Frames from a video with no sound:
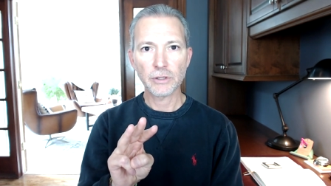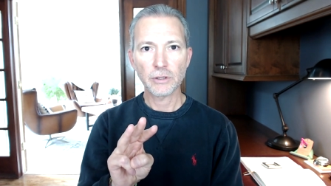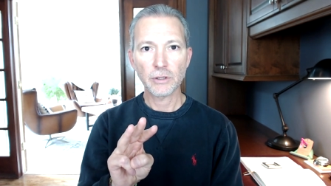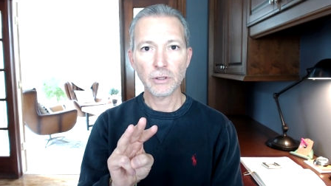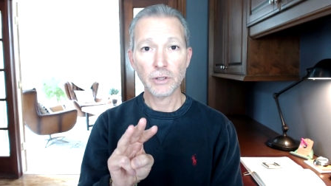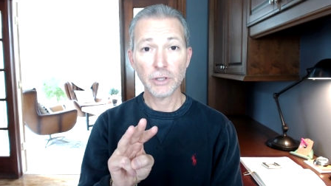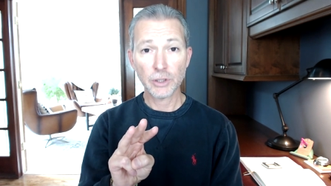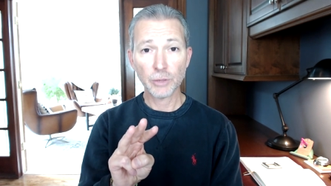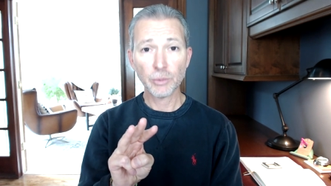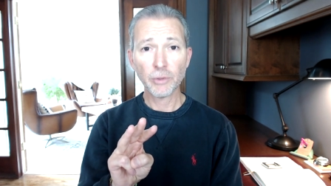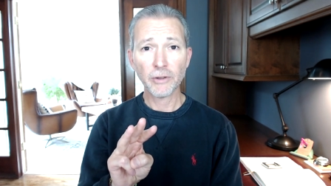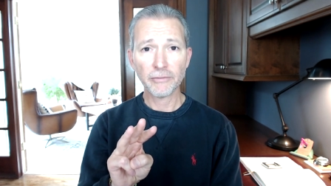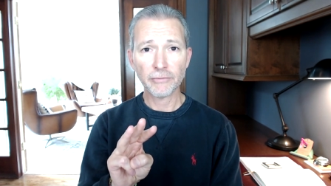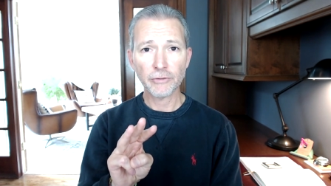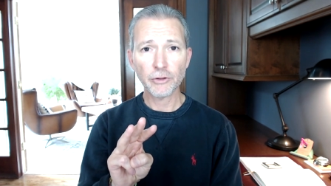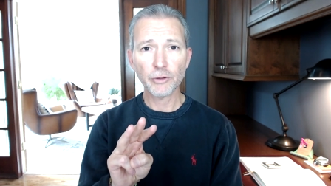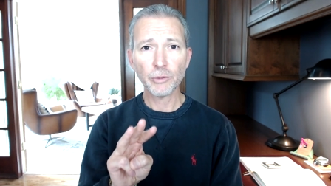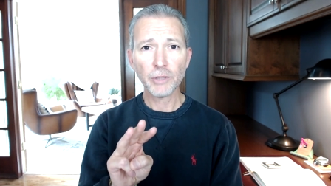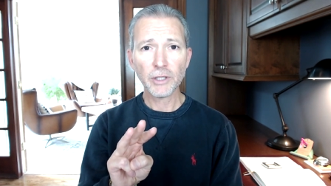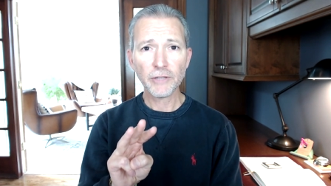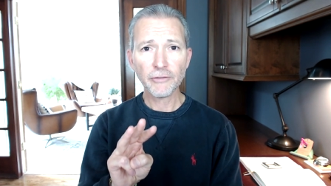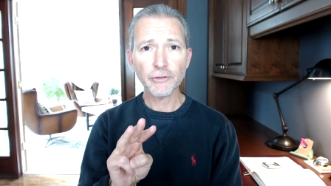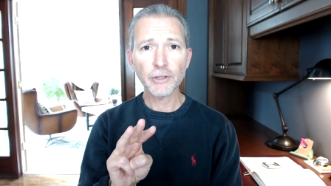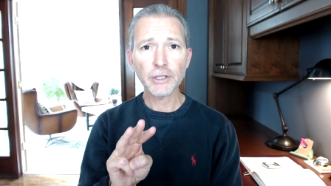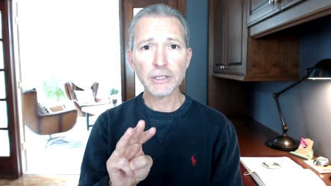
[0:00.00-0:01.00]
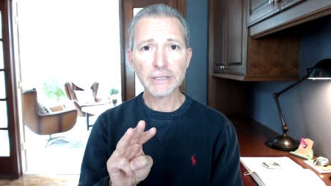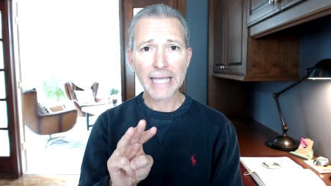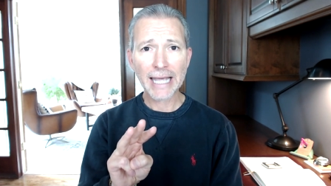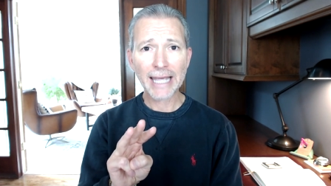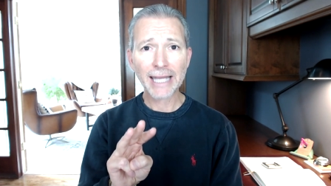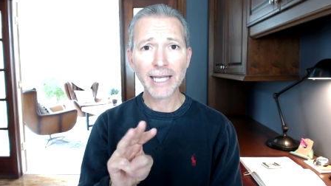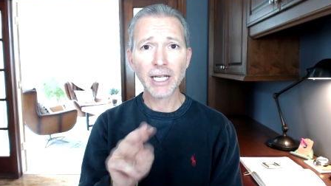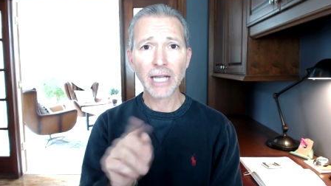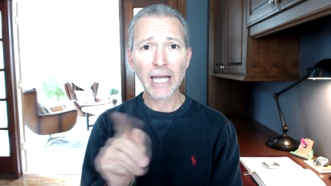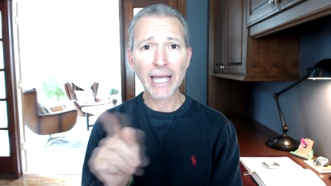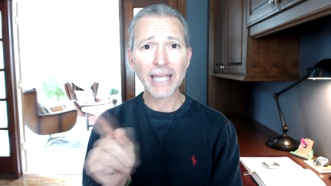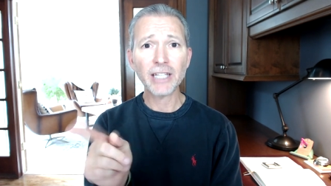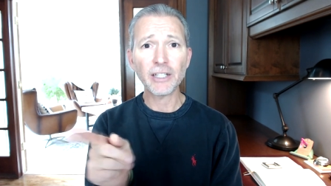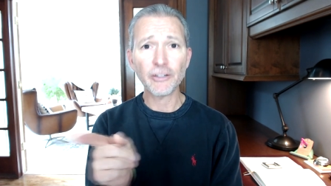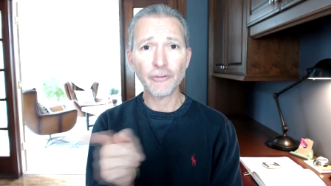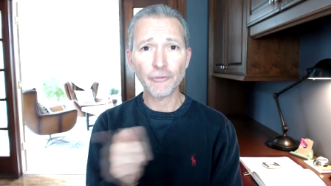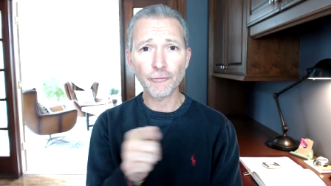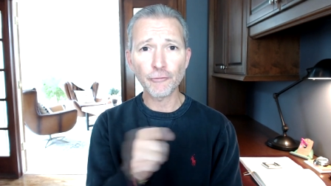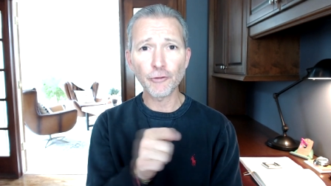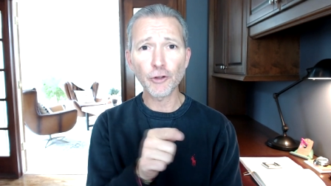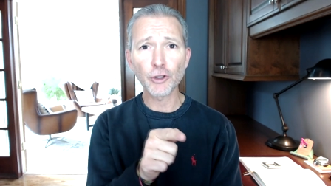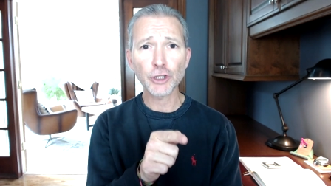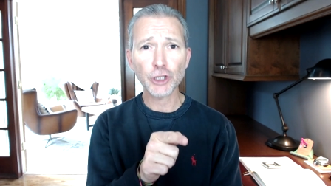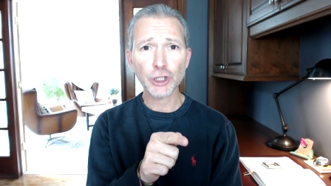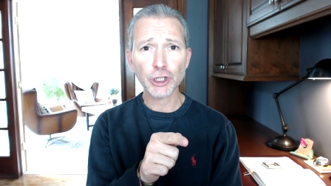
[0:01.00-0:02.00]
She went three for ten in the
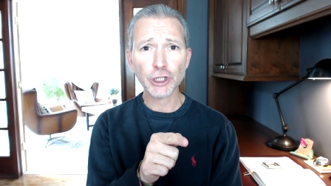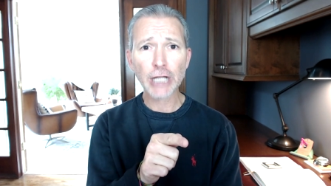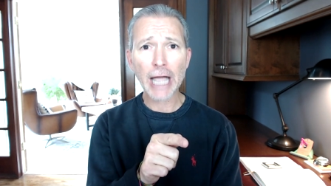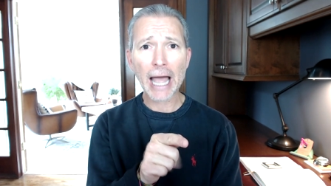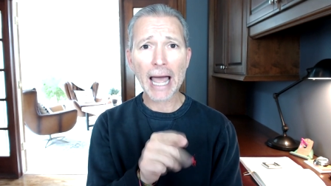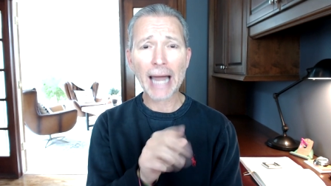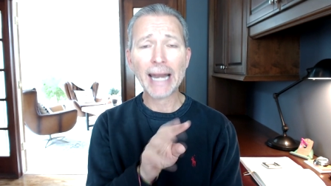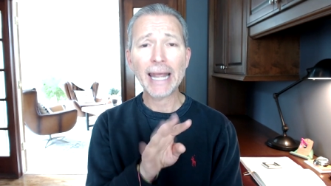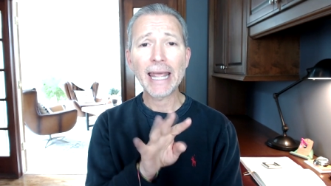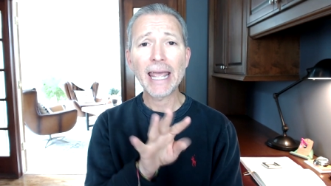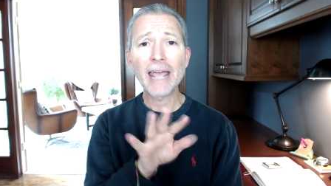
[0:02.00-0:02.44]
first shot.